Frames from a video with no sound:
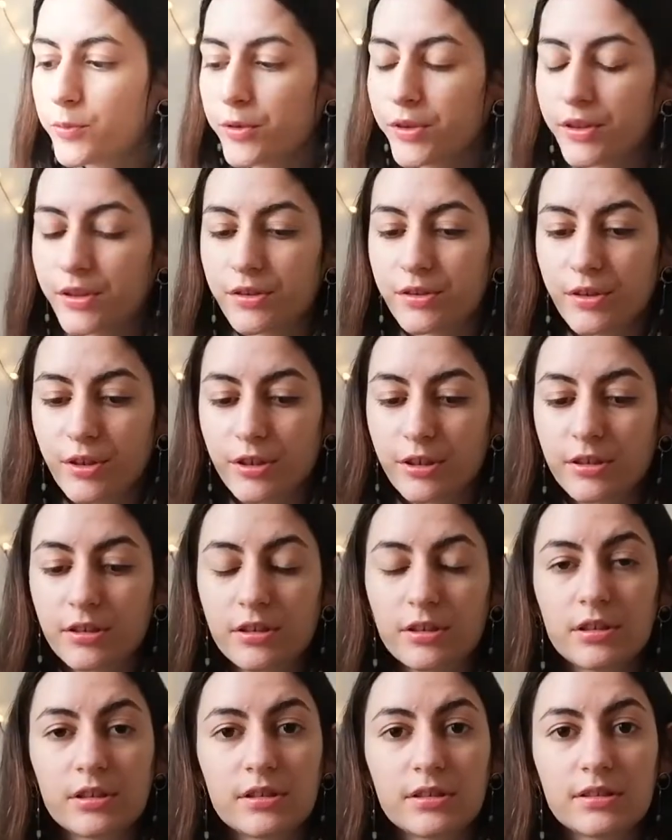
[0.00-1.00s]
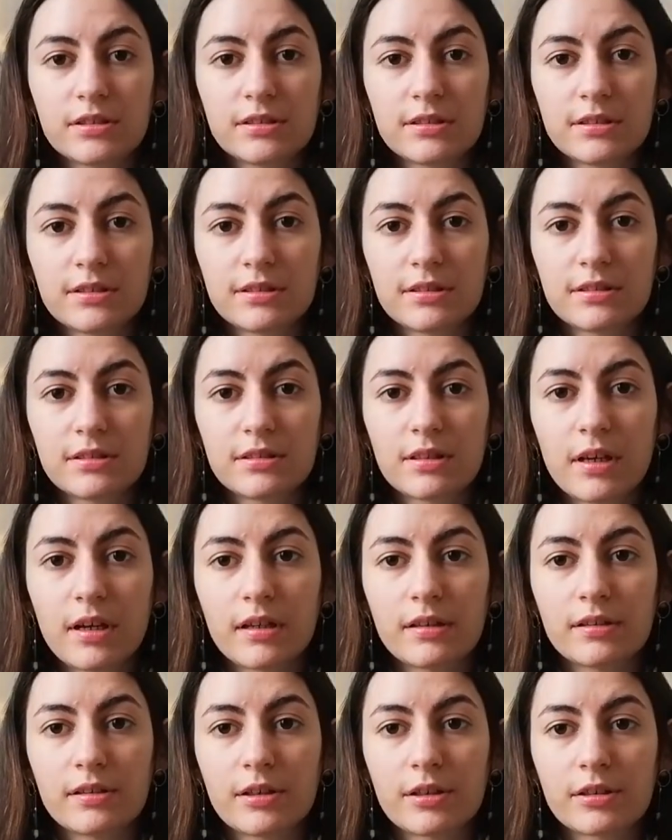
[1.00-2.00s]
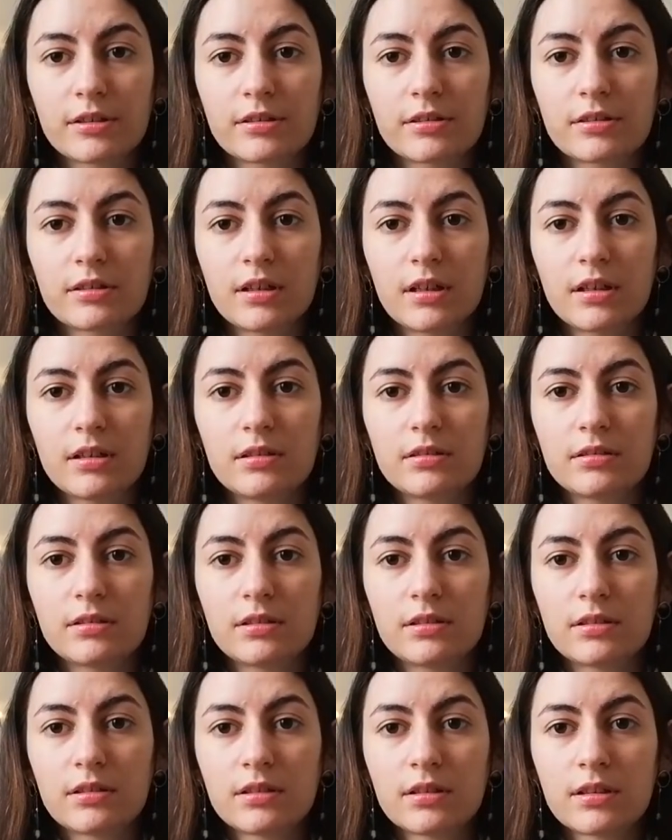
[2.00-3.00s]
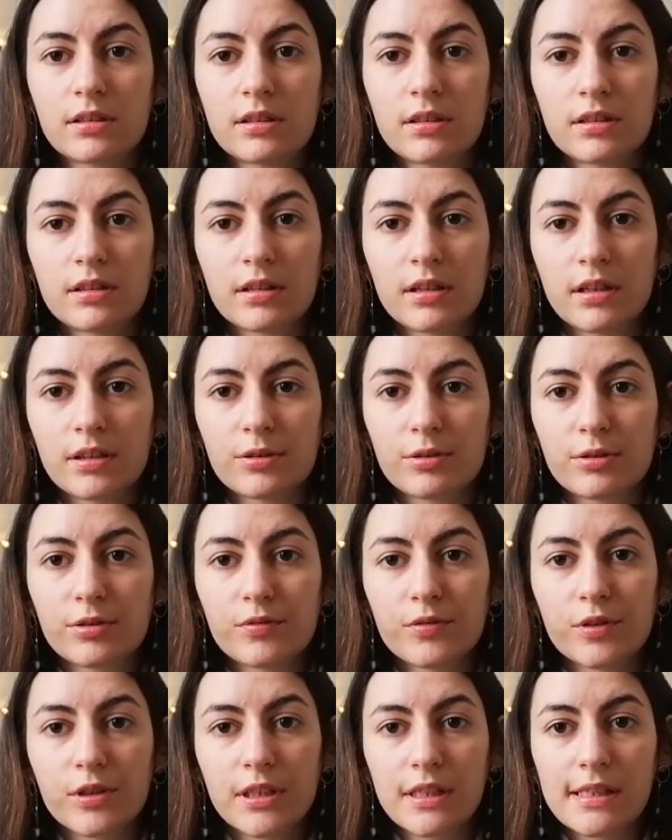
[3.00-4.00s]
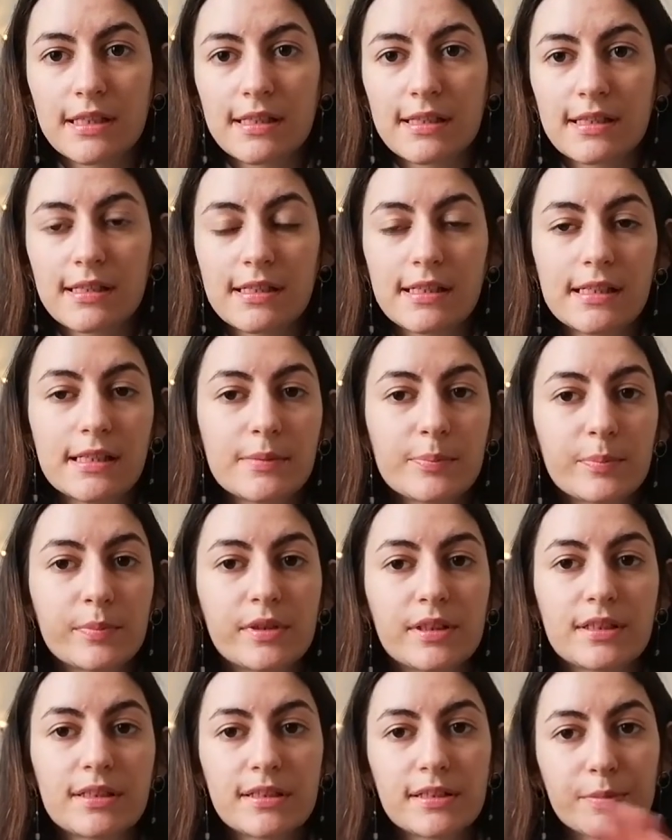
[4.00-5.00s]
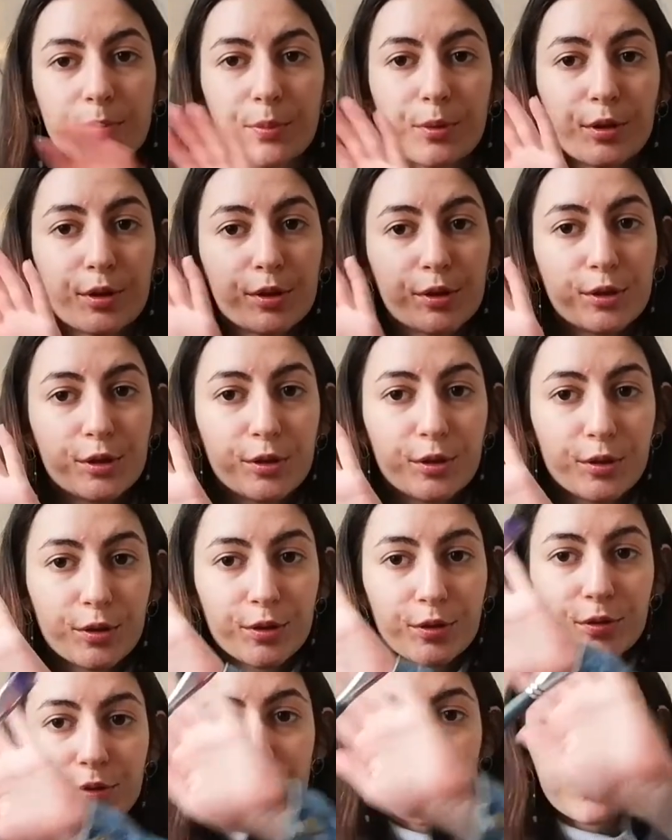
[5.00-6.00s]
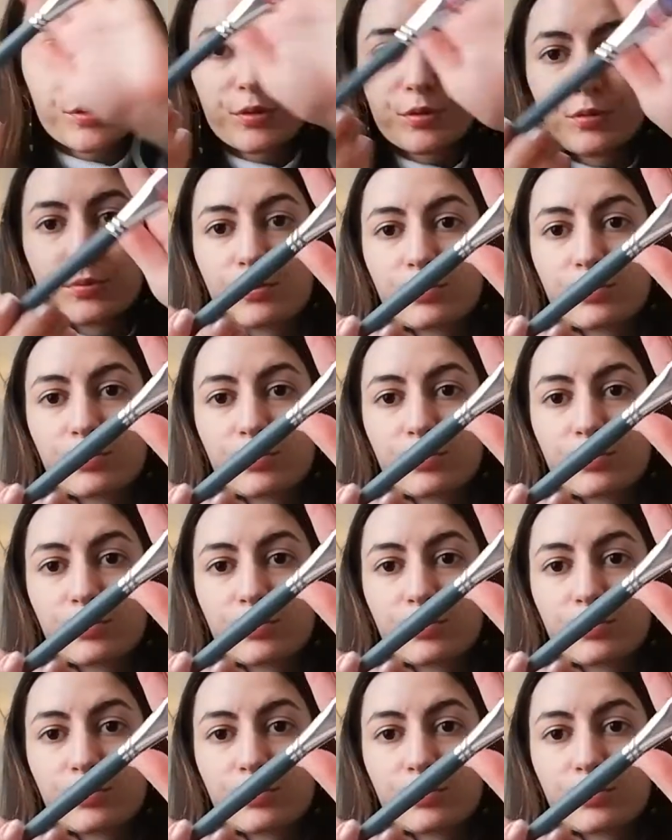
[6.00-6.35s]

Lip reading: with a darker color. Don't know if you can see. It's something like this.